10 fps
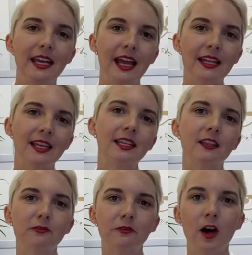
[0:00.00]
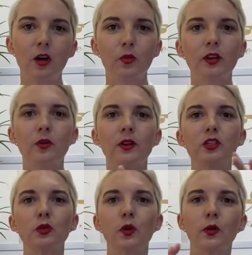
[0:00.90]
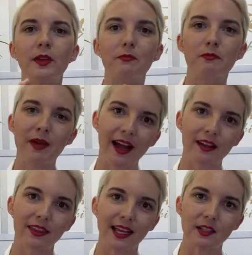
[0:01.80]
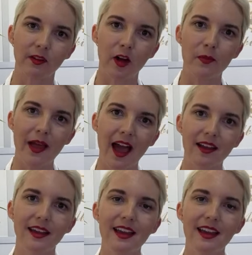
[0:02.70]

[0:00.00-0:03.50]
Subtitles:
and then in the fall, we're going to roll them back, that's fall back.